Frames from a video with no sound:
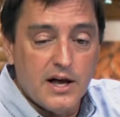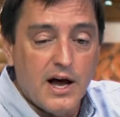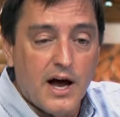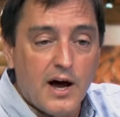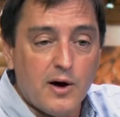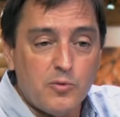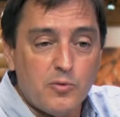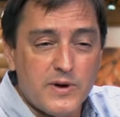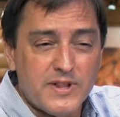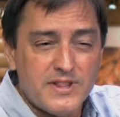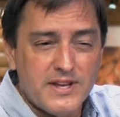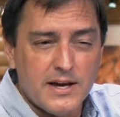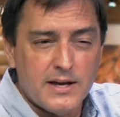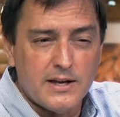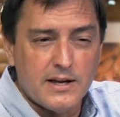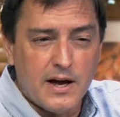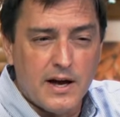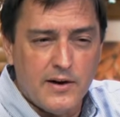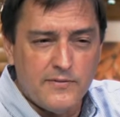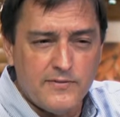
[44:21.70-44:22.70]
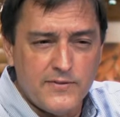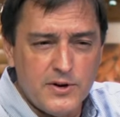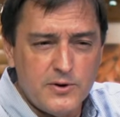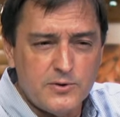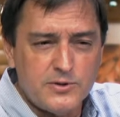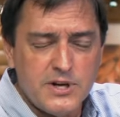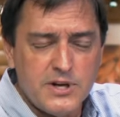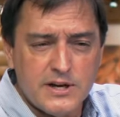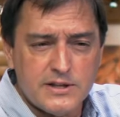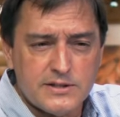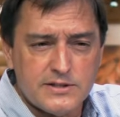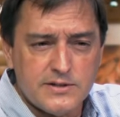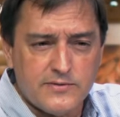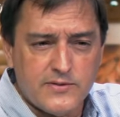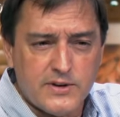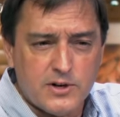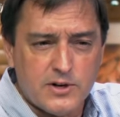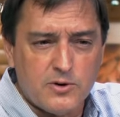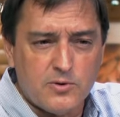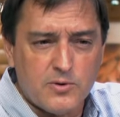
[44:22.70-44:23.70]
uh, within a few tenths
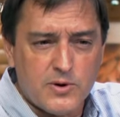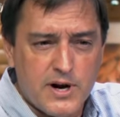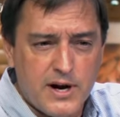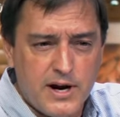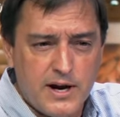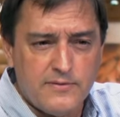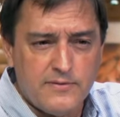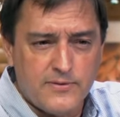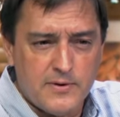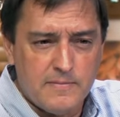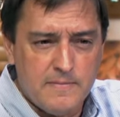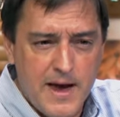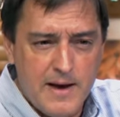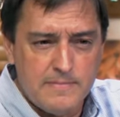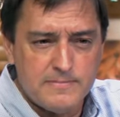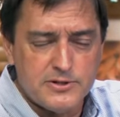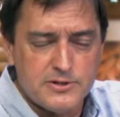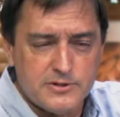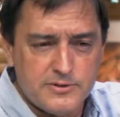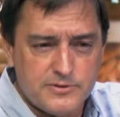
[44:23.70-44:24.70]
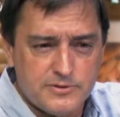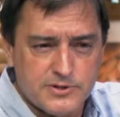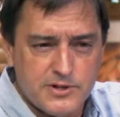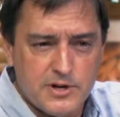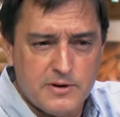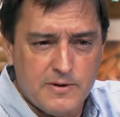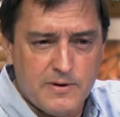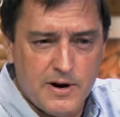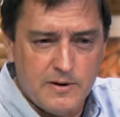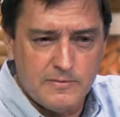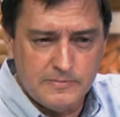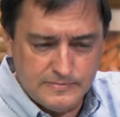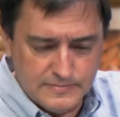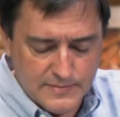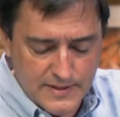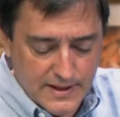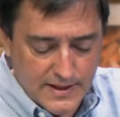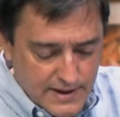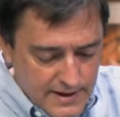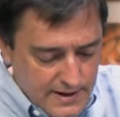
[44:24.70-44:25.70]
of a degree from absolute zero.
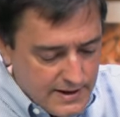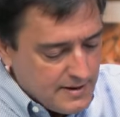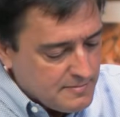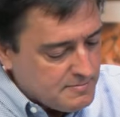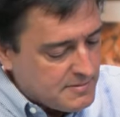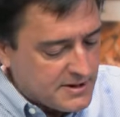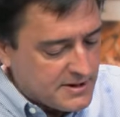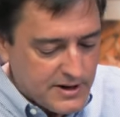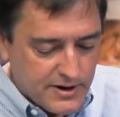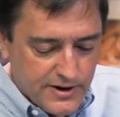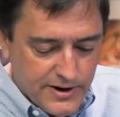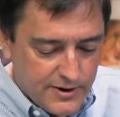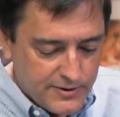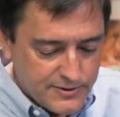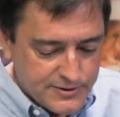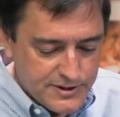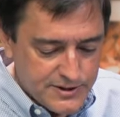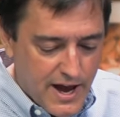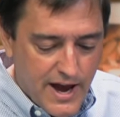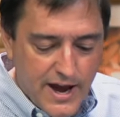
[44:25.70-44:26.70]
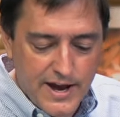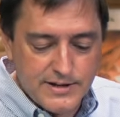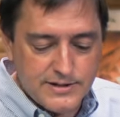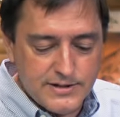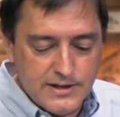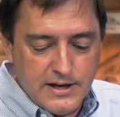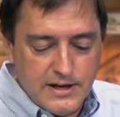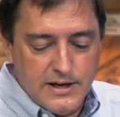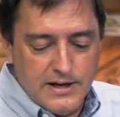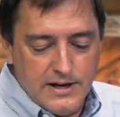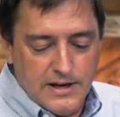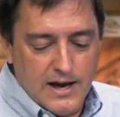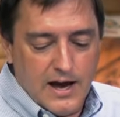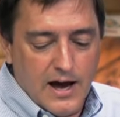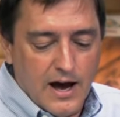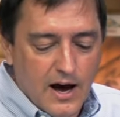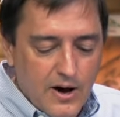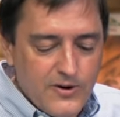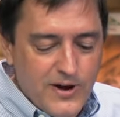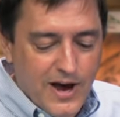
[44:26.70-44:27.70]
Material science.
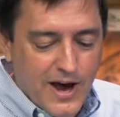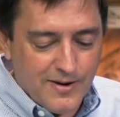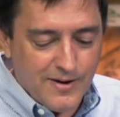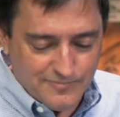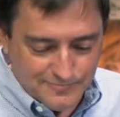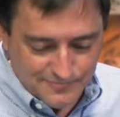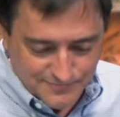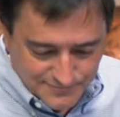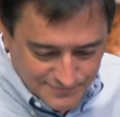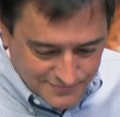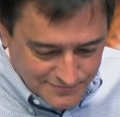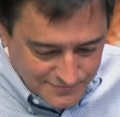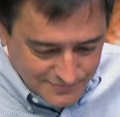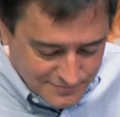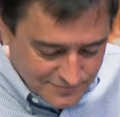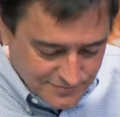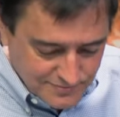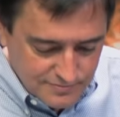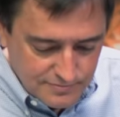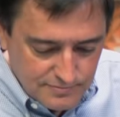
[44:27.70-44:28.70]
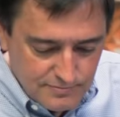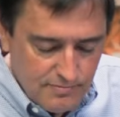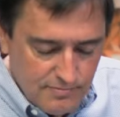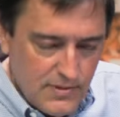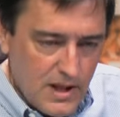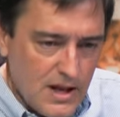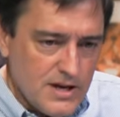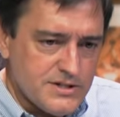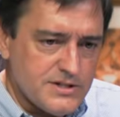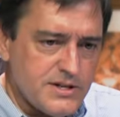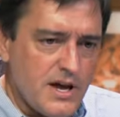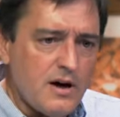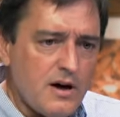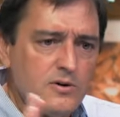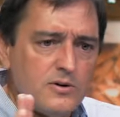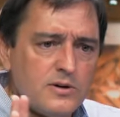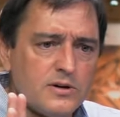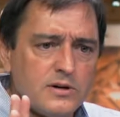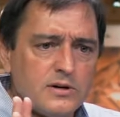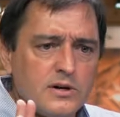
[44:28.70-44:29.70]
Okay.
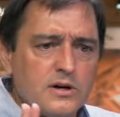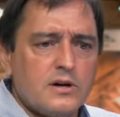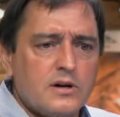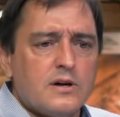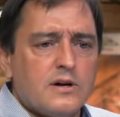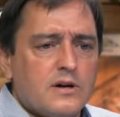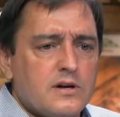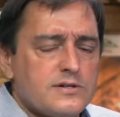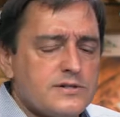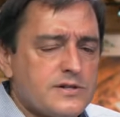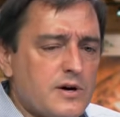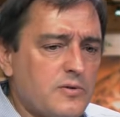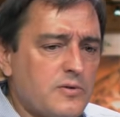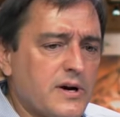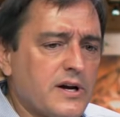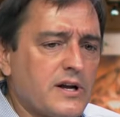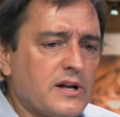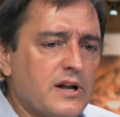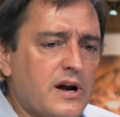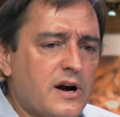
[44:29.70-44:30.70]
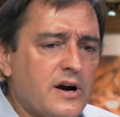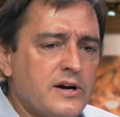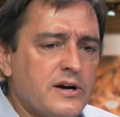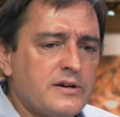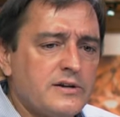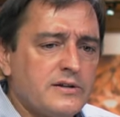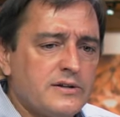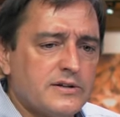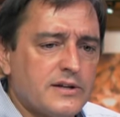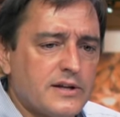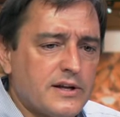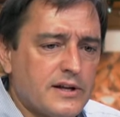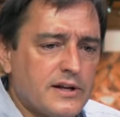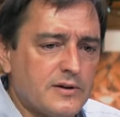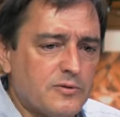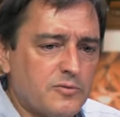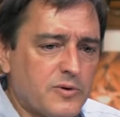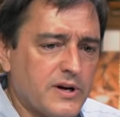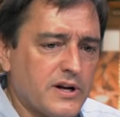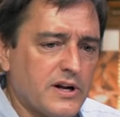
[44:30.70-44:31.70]
So, so we're going to learn,
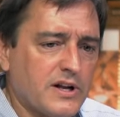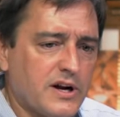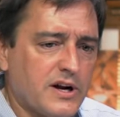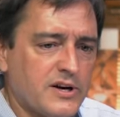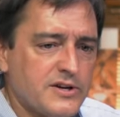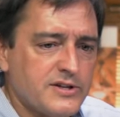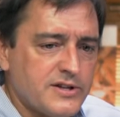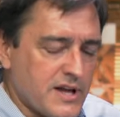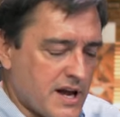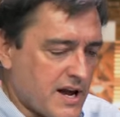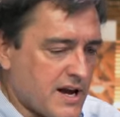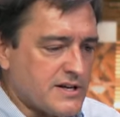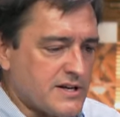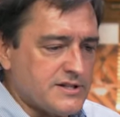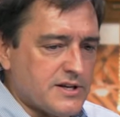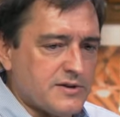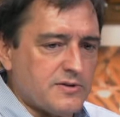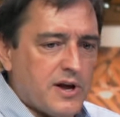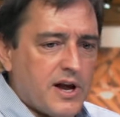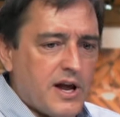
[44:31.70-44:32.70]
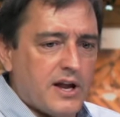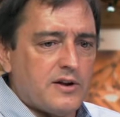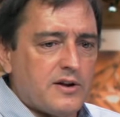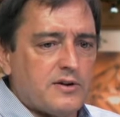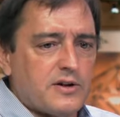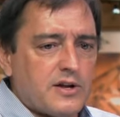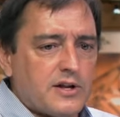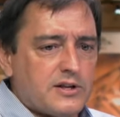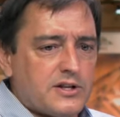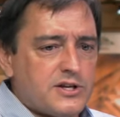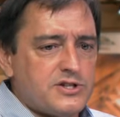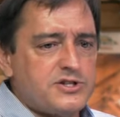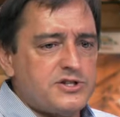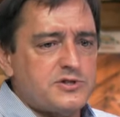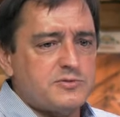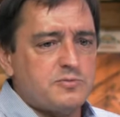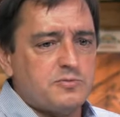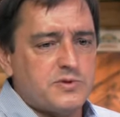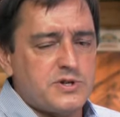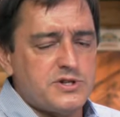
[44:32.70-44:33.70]
we're going to learn things, and, and this
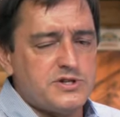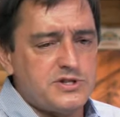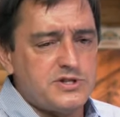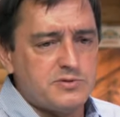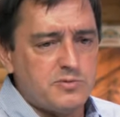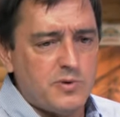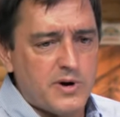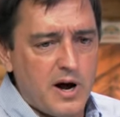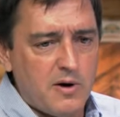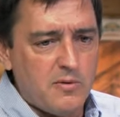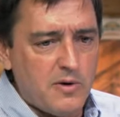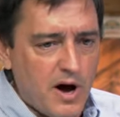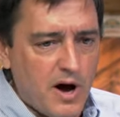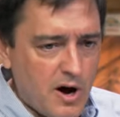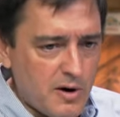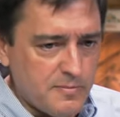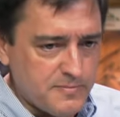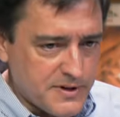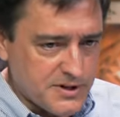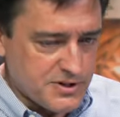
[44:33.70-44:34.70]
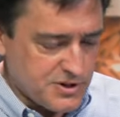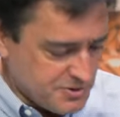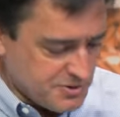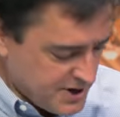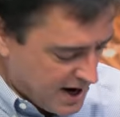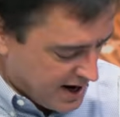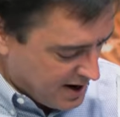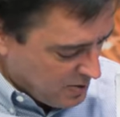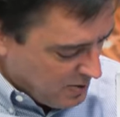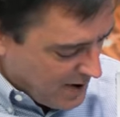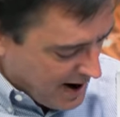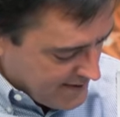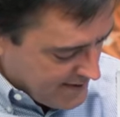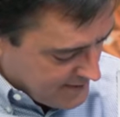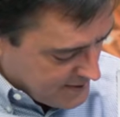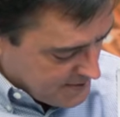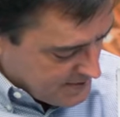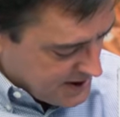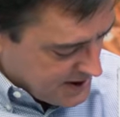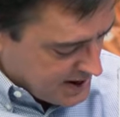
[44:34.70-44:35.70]
is this is what I hope that you take away
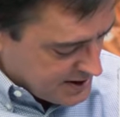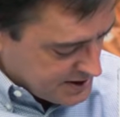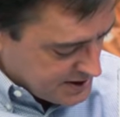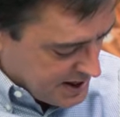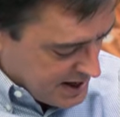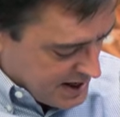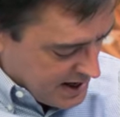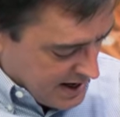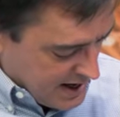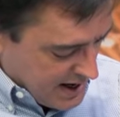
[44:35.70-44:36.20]
from this,